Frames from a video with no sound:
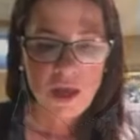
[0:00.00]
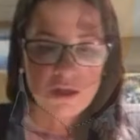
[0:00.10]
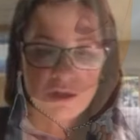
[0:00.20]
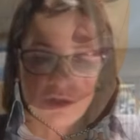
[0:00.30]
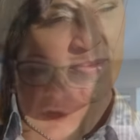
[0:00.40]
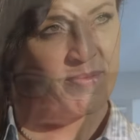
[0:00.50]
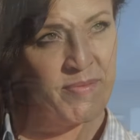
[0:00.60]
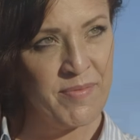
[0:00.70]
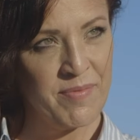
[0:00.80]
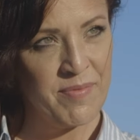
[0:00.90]

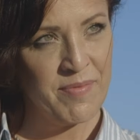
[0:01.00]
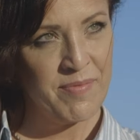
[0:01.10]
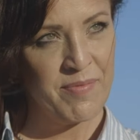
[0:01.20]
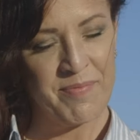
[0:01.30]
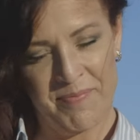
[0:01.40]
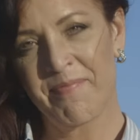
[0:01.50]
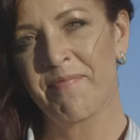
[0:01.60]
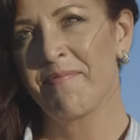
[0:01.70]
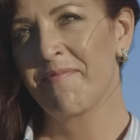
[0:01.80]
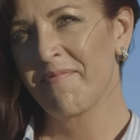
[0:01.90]

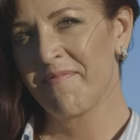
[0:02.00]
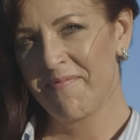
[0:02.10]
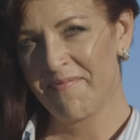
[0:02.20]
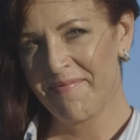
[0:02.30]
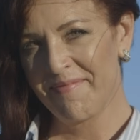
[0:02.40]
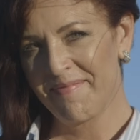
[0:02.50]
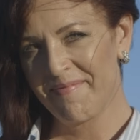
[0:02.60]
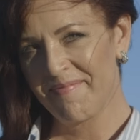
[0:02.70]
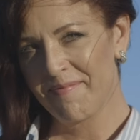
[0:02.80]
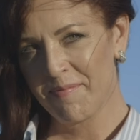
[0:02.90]

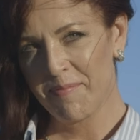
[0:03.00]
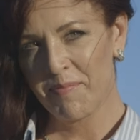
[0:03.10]
Nothing is said.